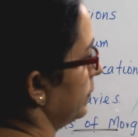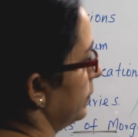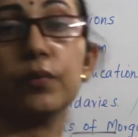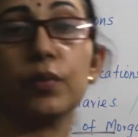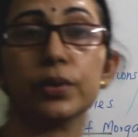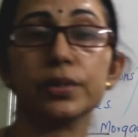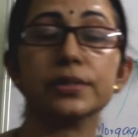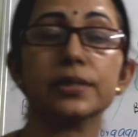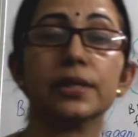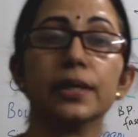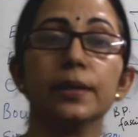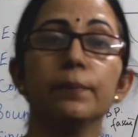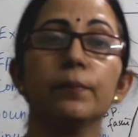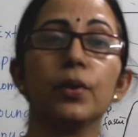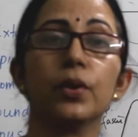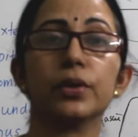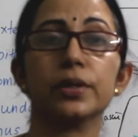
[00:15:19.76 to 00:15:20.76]
what is the
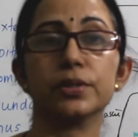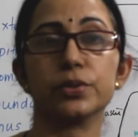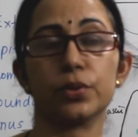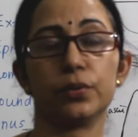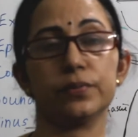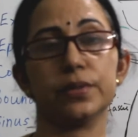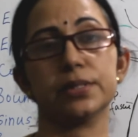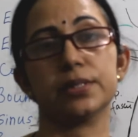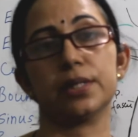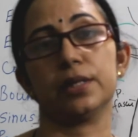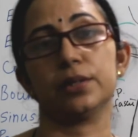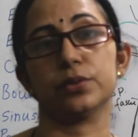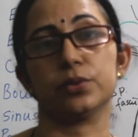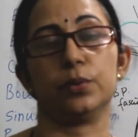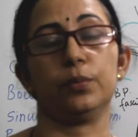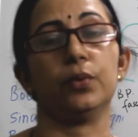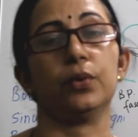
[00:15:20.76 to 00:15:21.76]
importance of this
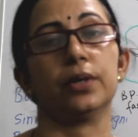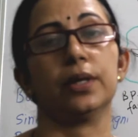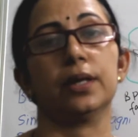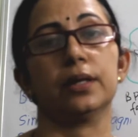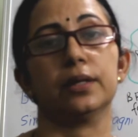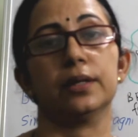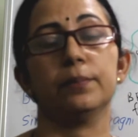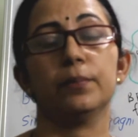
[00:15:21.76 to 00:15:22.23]
sinus of morgagni?